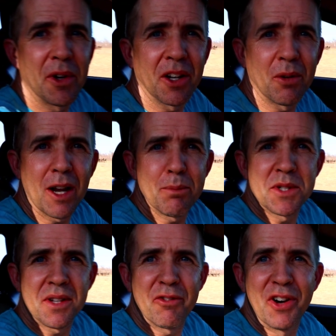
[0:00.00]
going to wrap
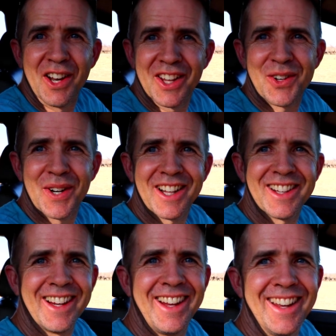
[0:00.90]
this up really
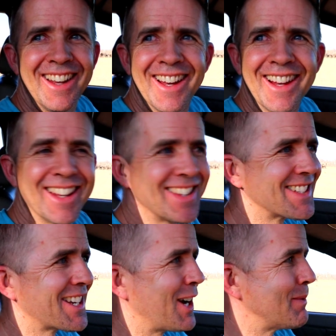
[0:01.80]
quickly and get
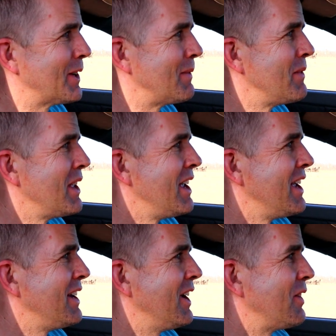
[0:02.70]
this camera in.
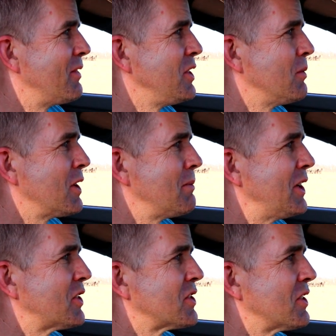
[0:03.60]
Now, you want to
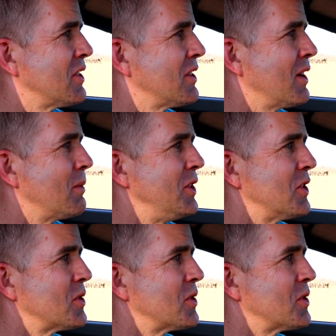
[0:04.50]
make sure that when you're